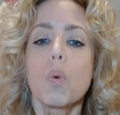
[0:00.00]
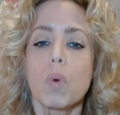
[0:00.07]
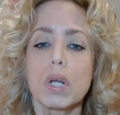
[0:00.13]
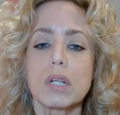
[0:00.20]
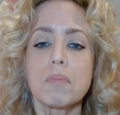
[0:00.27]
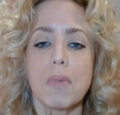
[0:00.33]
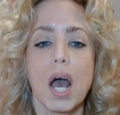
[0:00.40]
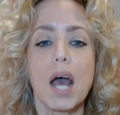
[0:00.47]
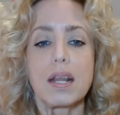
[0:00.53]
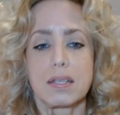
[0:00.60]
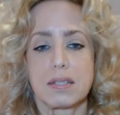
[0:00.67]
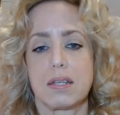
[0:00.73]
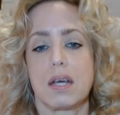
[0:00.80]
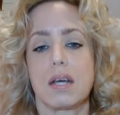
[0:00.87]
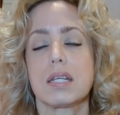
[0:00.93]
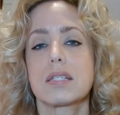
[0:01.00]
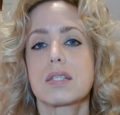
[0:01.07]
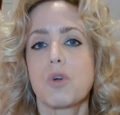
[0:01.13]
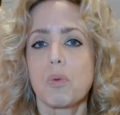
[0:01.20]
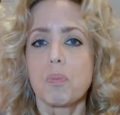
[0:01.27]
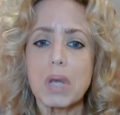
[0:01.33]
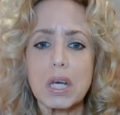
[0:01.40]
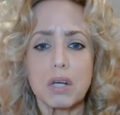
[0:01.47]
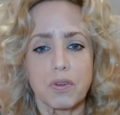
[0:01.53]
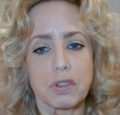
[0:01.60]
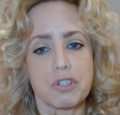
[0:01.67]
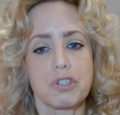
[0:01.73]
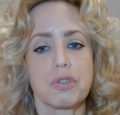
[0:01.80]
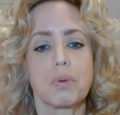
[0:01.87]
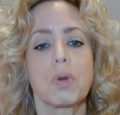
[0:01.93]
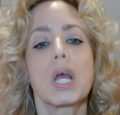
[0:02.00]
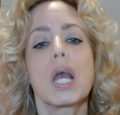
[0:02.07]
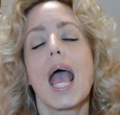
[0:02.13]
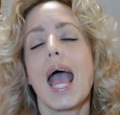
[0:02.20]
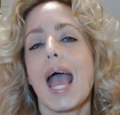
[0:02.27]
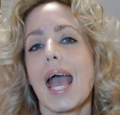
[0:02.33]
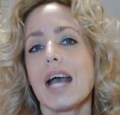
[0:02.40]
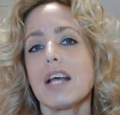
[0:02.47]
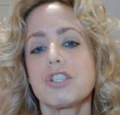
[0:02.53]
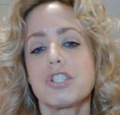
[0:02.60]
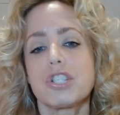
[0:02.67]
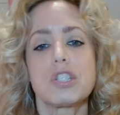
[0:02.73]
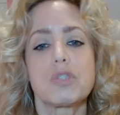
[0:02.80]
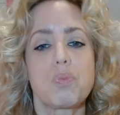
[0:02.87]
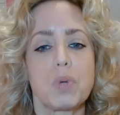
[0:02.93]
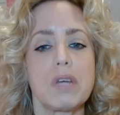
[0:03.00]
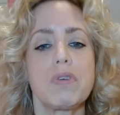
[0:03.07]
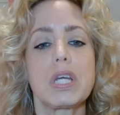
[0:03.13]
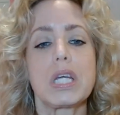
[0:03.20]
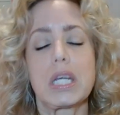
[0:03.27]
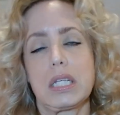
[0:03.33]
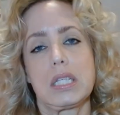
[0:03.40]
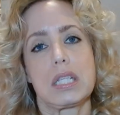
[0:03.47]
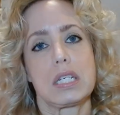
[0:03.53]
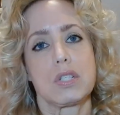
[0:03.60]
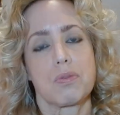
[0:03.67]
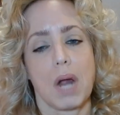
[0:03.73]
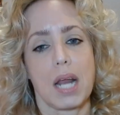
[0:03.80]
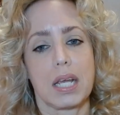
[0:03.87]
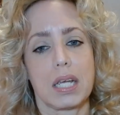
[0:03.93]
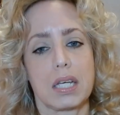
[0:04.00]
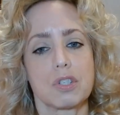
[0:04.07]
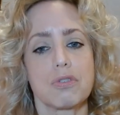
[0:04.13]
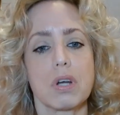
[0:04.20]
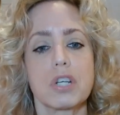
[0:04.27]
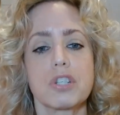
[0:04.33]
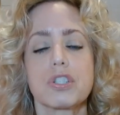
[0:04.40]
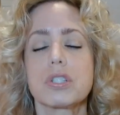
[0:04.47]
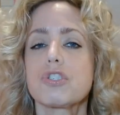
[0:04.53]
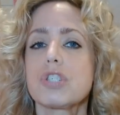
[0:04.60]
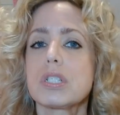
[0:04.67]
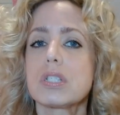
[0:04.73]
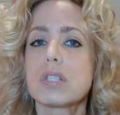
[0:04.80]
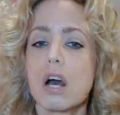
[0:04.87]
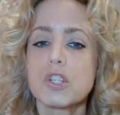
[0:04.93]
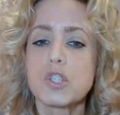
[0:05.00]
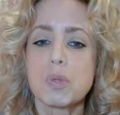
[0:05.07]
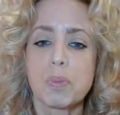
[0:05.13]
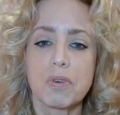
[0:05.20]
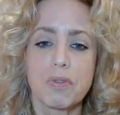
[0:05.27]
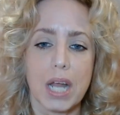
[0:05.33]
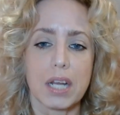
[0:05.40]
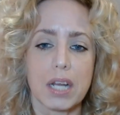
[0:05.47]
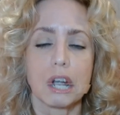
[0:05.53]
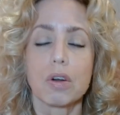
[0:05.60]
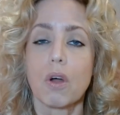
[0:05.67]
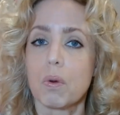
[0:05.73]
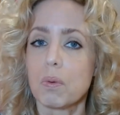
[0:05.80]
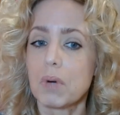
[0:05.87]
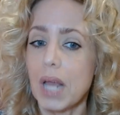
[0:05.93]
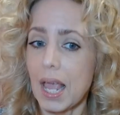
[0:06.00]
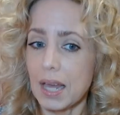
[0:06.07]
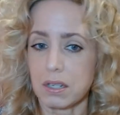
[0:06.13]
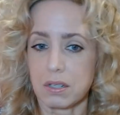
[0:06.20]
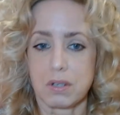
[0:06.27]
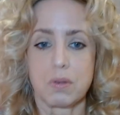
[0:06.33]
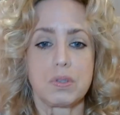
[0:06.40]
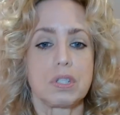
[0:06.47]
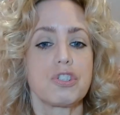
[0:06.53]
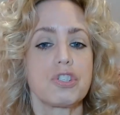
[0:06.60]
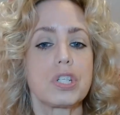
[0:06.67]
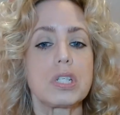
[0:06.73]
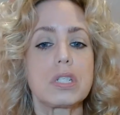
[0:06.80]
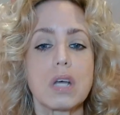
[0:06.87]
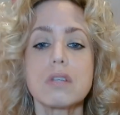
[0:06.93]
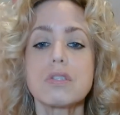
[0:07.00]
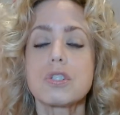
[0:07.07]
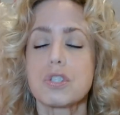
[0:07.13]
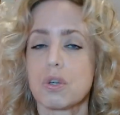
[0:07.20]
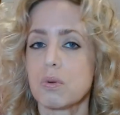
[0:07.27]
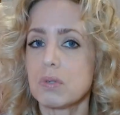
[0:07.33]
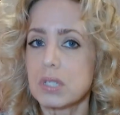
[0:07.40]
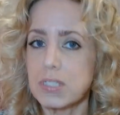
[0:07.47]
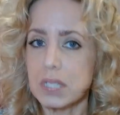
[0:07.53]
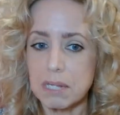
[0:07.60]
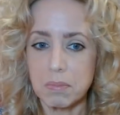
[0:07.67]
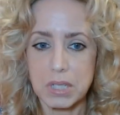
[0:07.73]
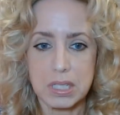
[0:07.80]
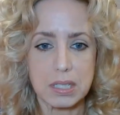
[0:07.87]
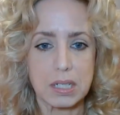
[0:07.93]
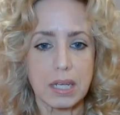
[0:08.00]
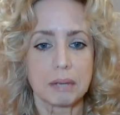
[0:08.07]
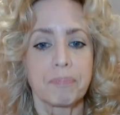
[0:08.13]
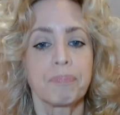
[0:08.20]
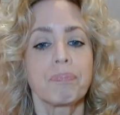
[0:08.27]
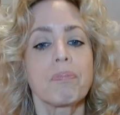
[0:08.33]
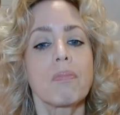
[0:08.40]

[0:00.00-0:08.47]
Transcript: What Lamott has done is commingle the two. As she's weaving in these writing instructions, she's also providing her own anecdotes, and she does so seamlessly.